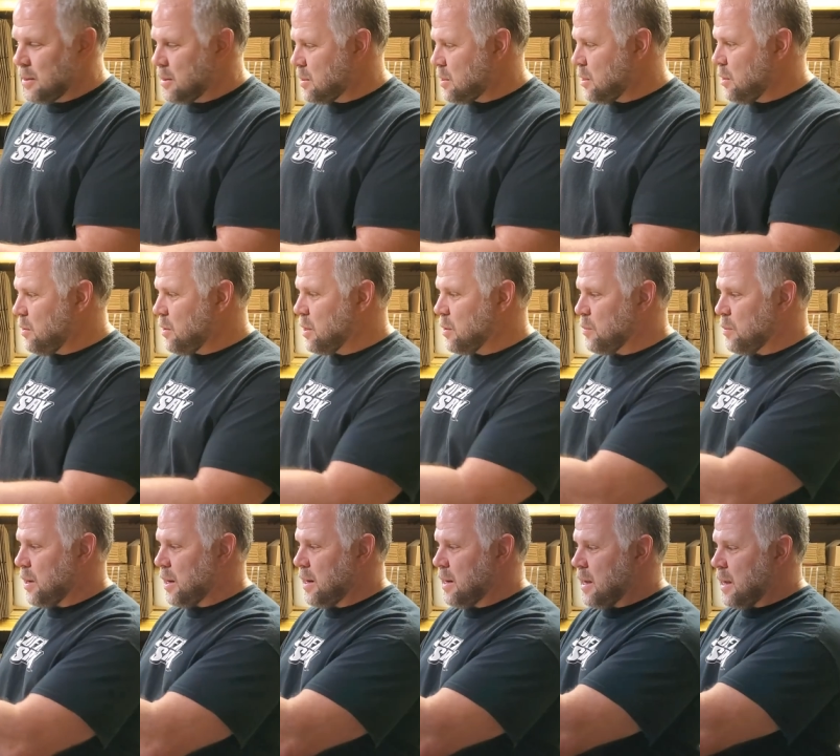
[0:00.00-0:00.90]
So you can
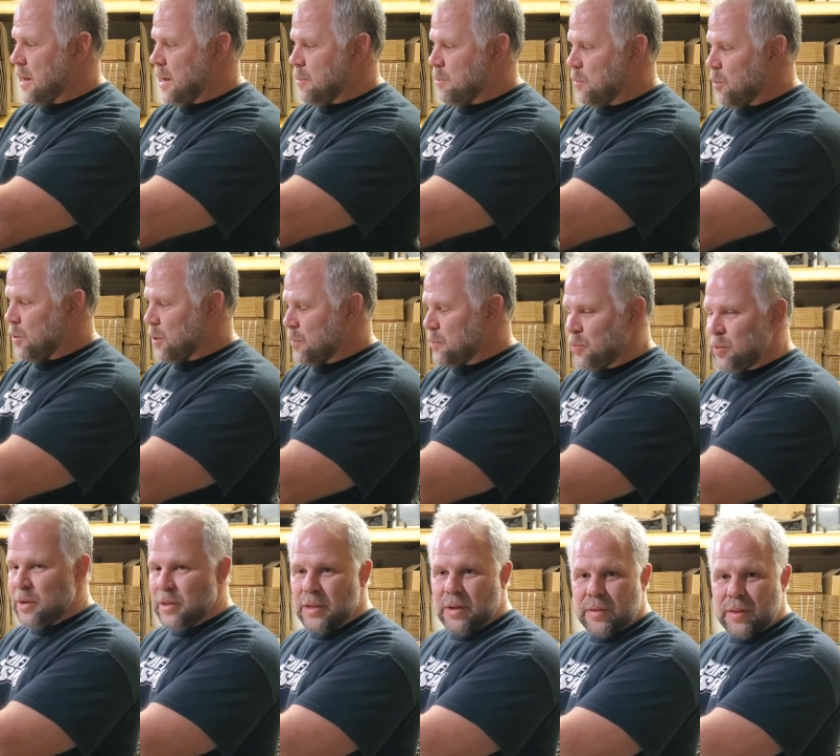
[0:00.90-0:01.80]
run more
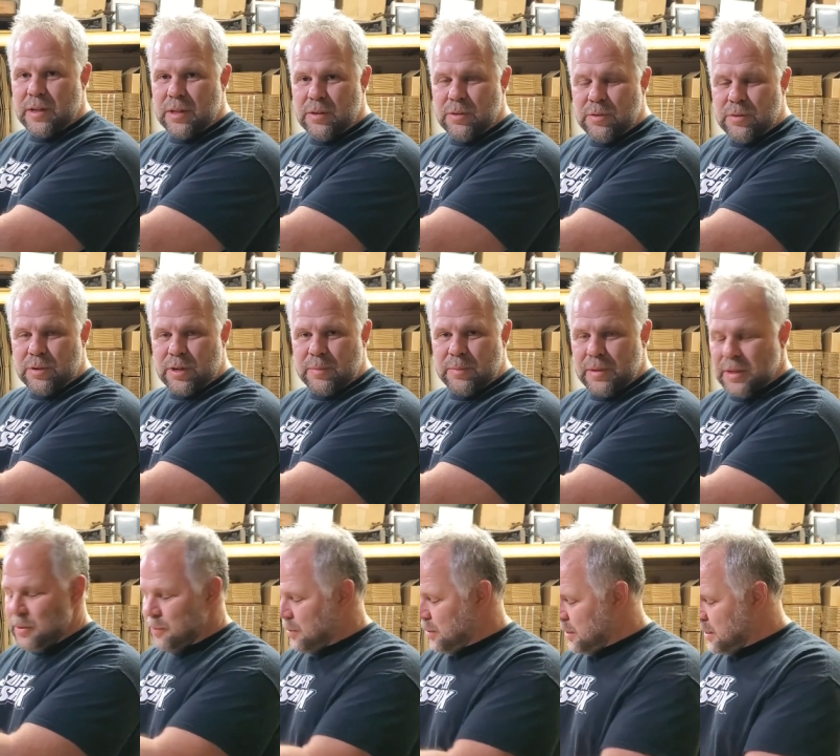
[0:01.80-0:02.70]
preload than you
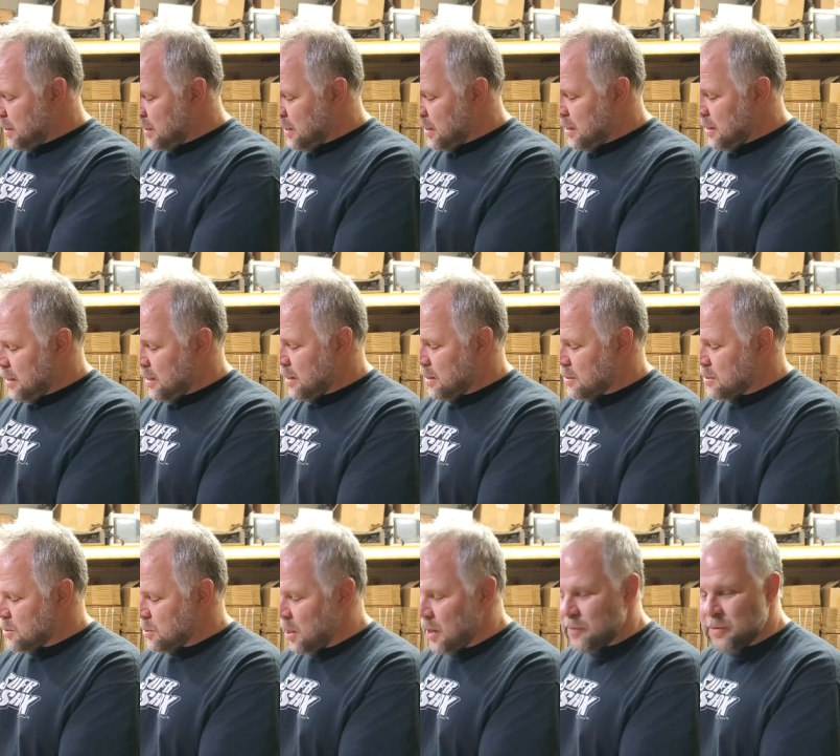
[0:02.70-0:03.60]
normally would in a
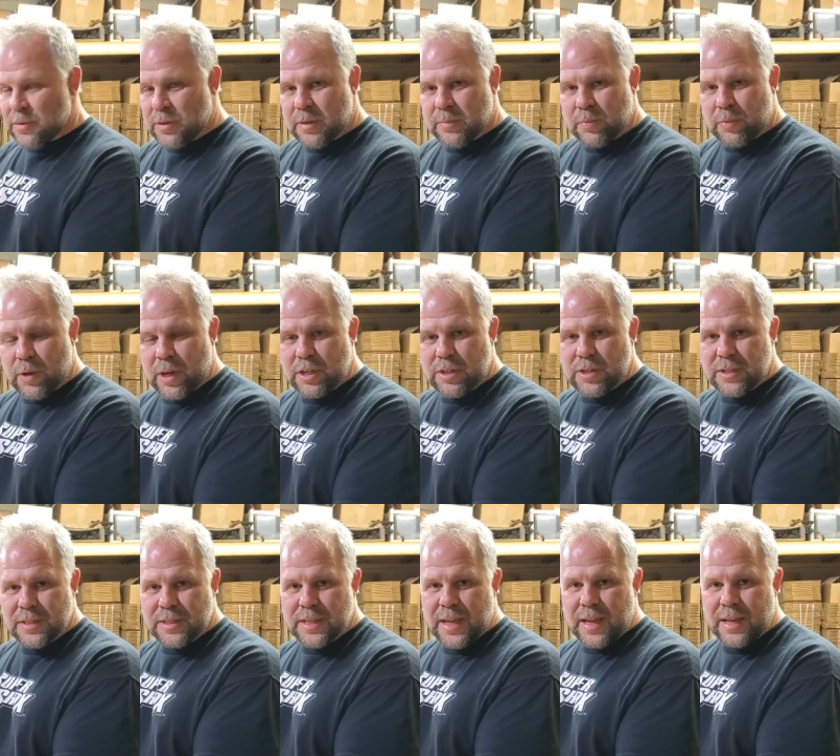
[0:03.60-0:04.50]
softer compression
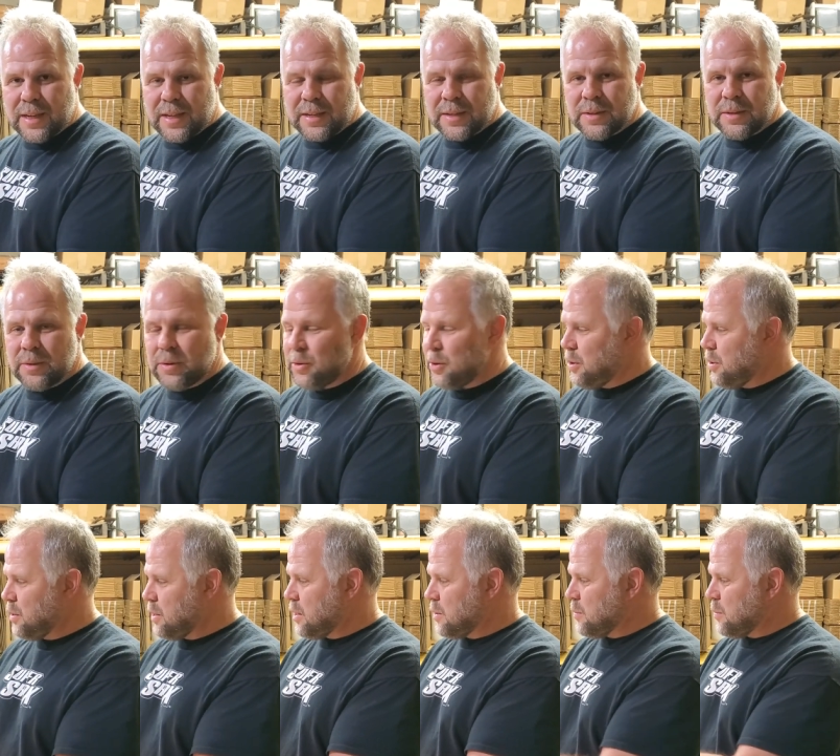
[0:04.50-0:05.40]
setting or
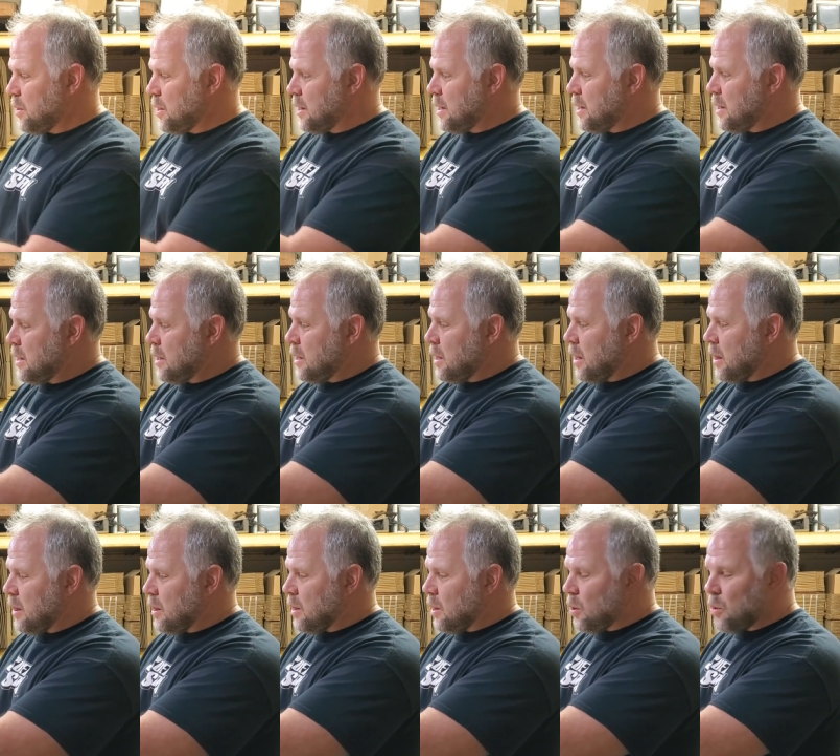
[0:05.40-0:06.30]
you can run
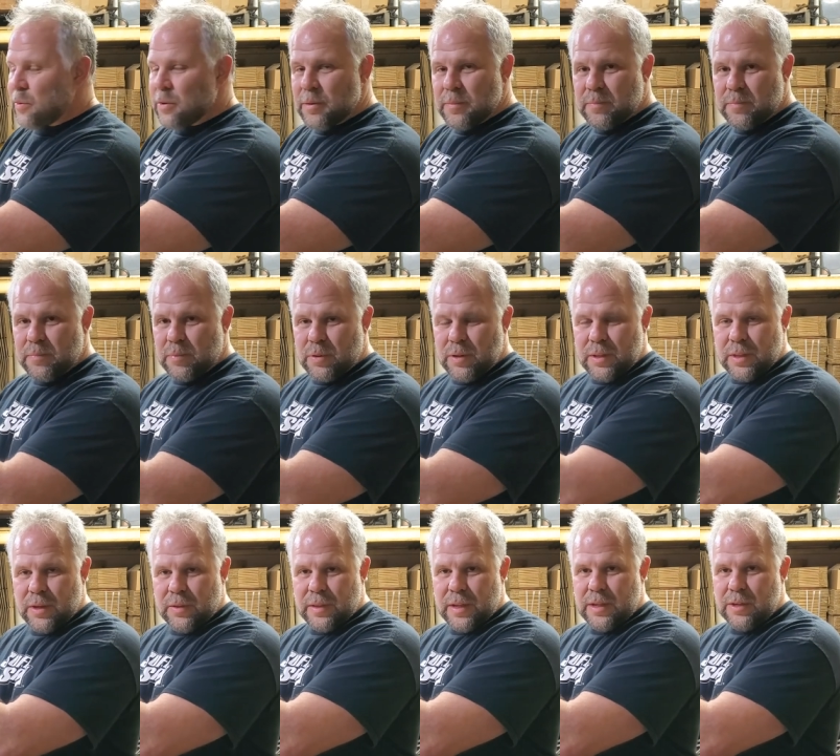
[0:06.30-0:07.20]
lower
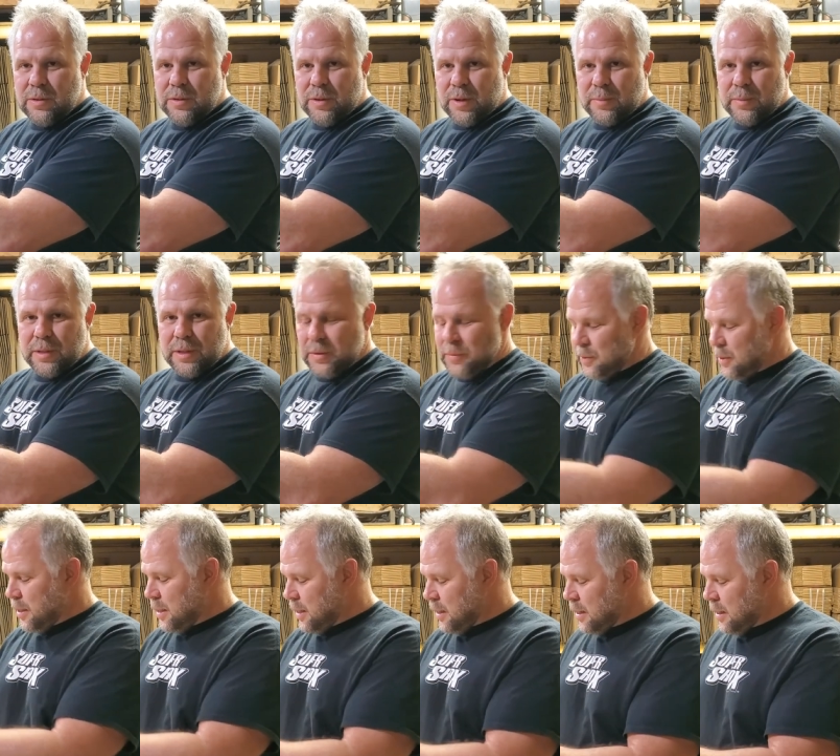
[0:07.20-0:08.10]
preload than you normally
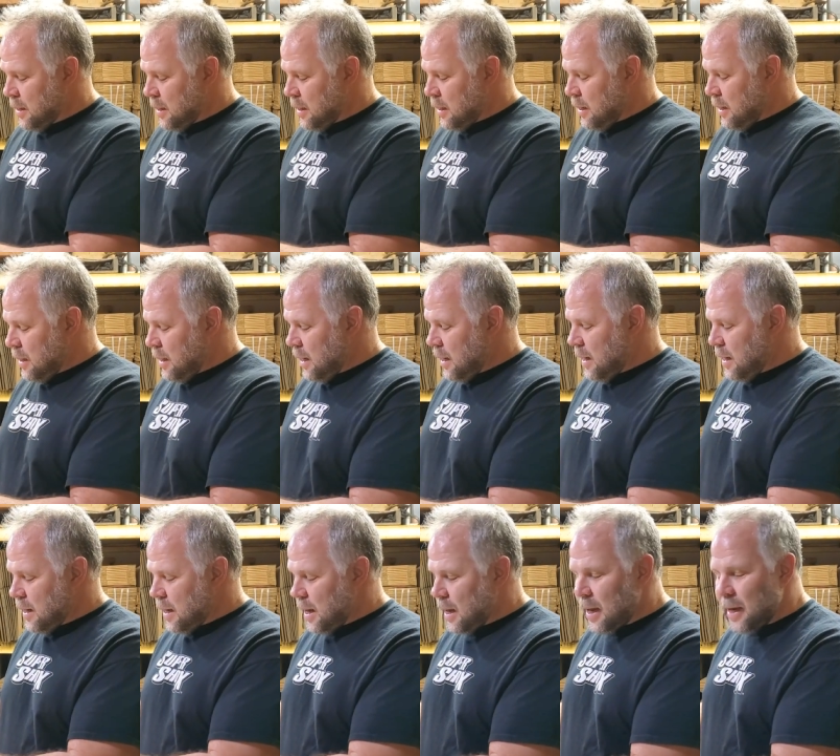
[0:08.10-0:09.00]
would
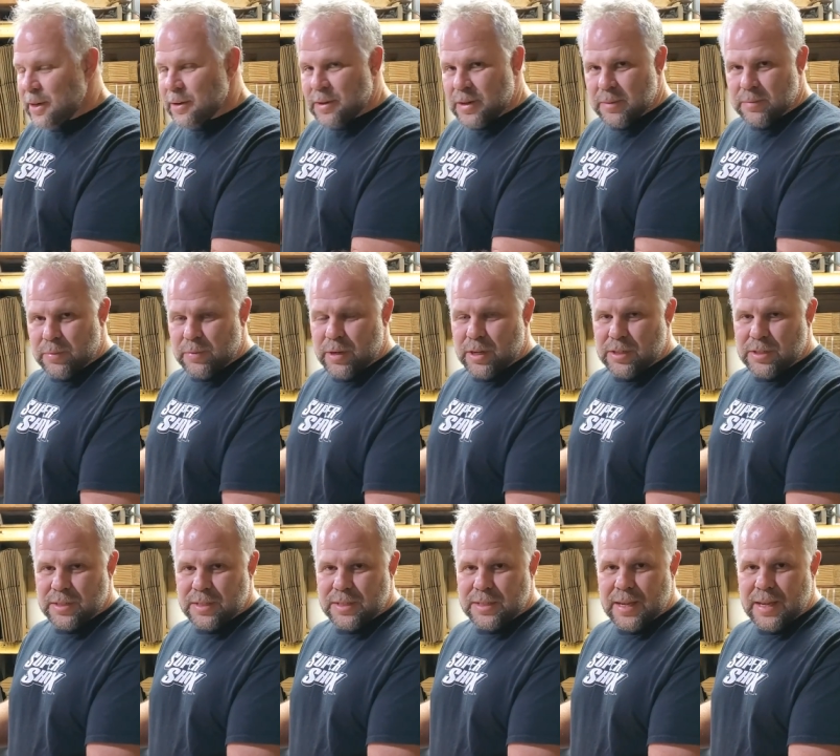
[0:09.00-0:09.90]
and a higher
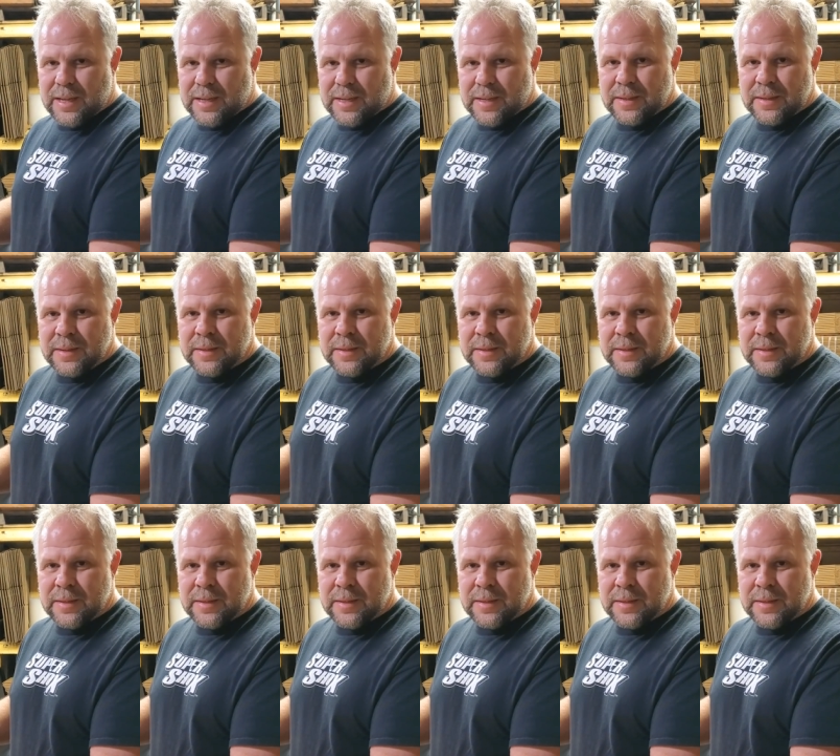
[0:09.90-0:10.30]
compression setting.